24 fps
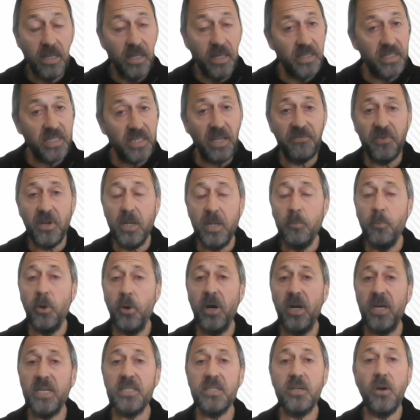It definitely
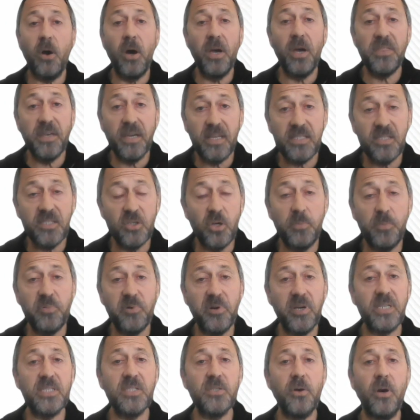works. I think it's
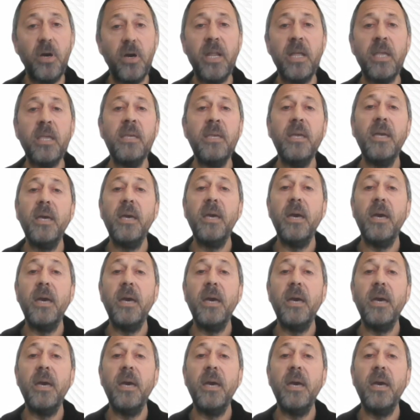super exciting.